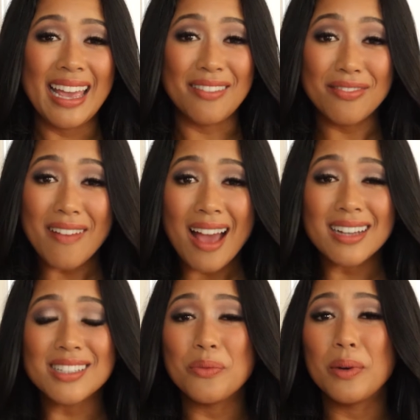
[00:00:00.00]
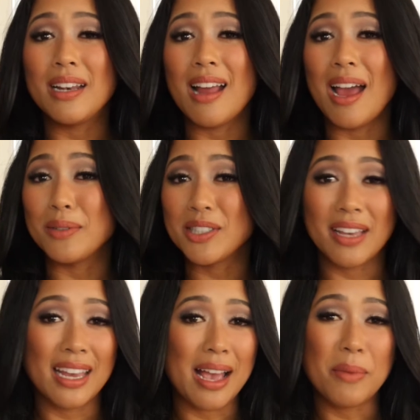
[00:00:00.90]
In fact, when I was
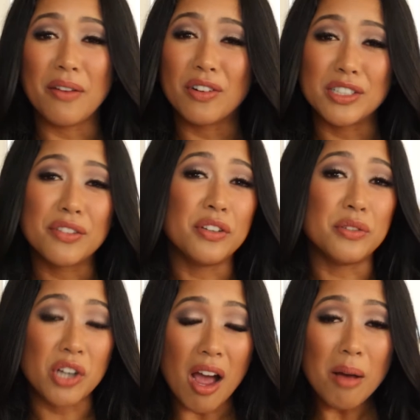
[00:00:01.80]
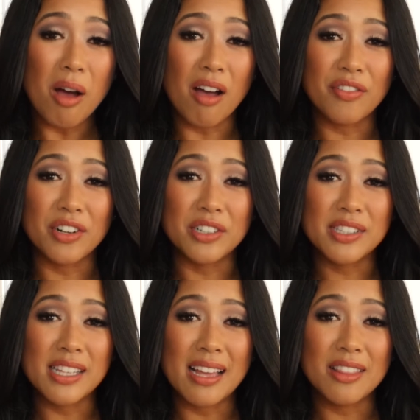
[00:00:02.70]
looking at my first few job
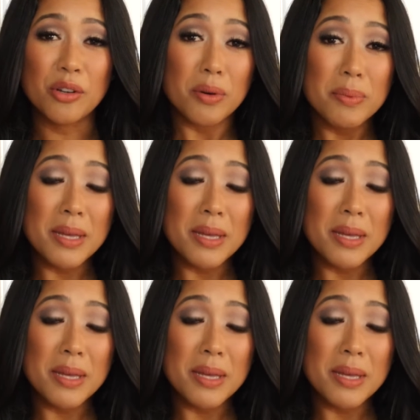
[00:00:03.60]
offers, there were